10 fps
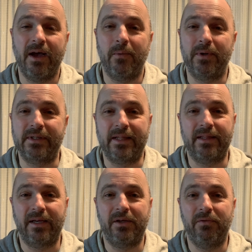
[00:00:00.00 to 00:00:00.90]
I want to say
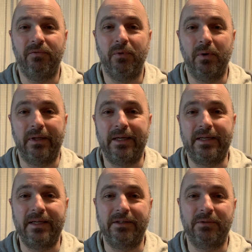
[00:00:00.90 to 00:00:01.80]
thank you for
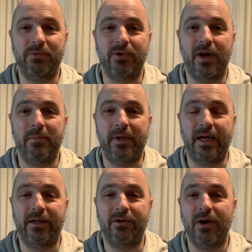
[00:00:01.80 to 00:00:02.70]
liking subscribing
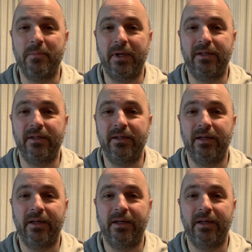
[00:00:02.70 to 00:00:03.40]
and commenting